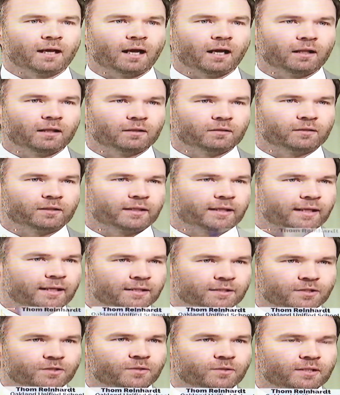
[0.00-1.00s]
uh, getting
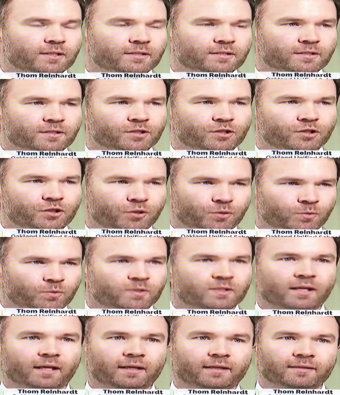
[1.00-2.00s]
students to do
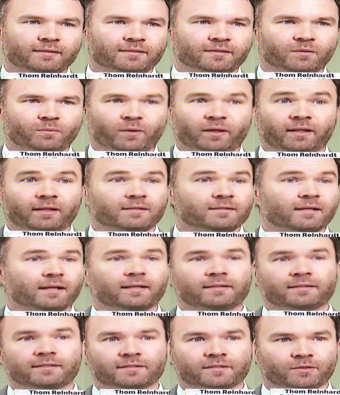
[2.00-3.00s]
science the way that
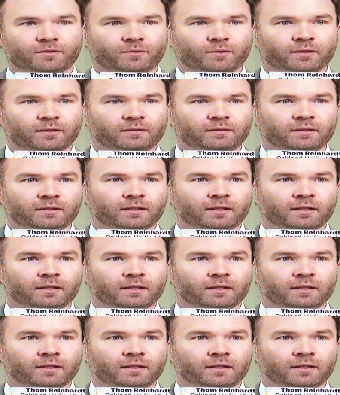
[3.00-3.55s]
scientists do it.